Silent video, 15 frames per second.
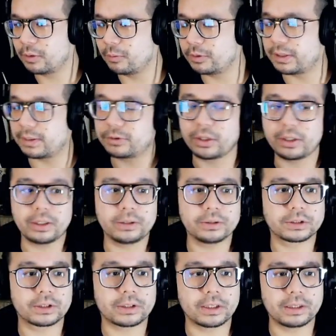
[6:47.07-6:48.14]
which I'm trying to
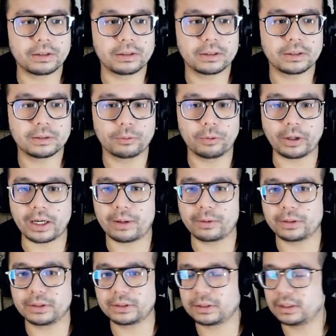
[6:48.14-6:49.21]
use during work
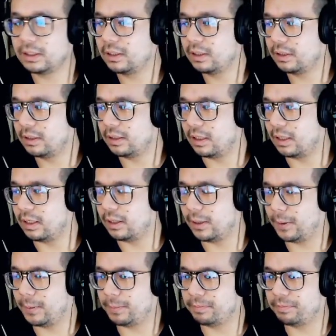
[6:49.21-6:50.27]
hours,
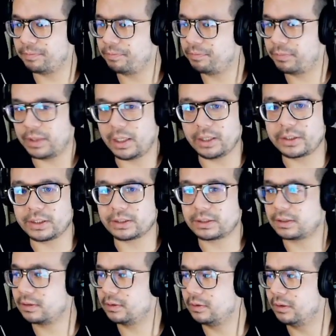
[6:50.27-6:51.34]
it
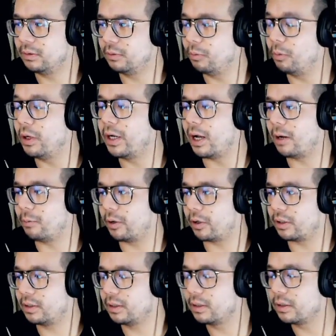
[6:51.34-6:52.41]
just would not
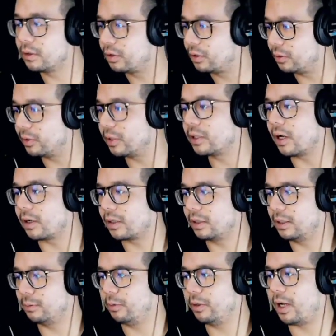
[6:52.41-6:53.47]
work. Through the dock,
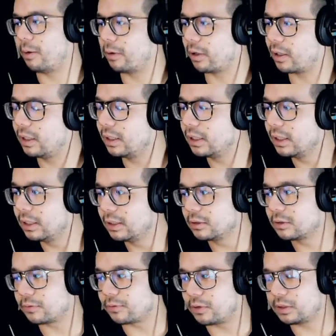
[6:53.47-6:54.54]
it would not work.
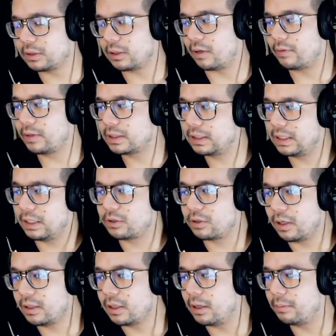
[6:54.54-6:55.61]
So first, obviously, I
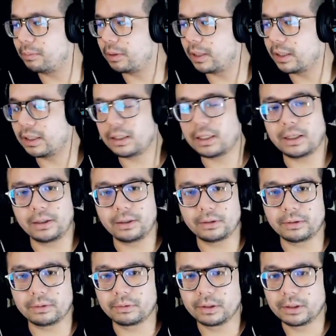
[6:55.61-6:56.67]
tried unplugging
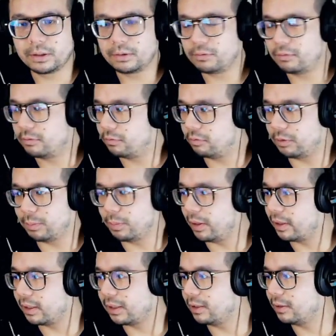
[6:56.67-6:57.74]
and
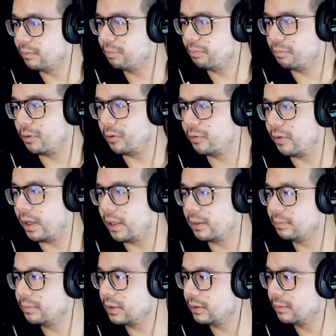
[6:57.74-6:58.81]
replugging in both
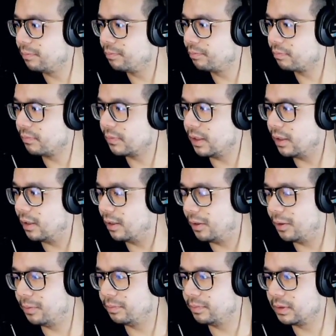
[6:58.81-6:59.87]
items,
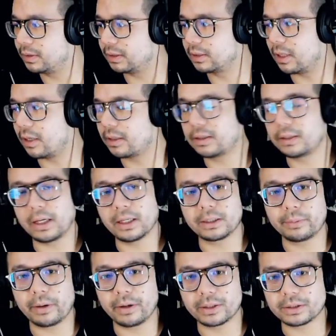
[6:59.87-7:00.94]
the dock and the
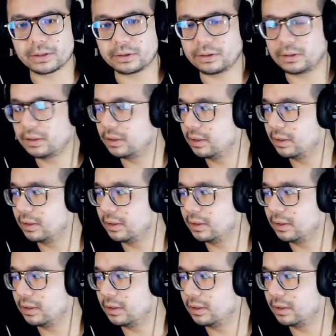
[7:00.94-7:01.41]
monitor,